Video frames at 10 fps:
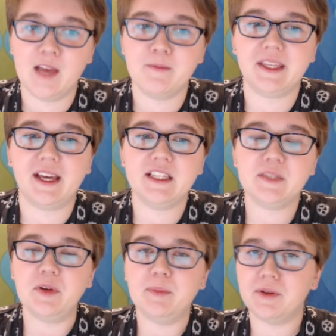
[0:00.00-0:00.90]
Because
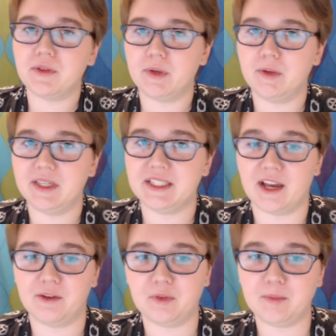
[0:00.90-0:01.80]
we're about 3 weeks
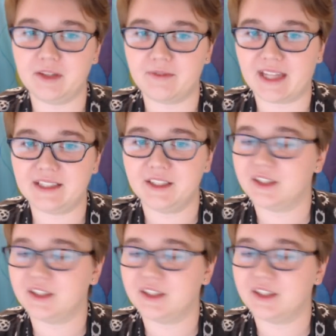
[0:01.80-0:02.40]
out from the event,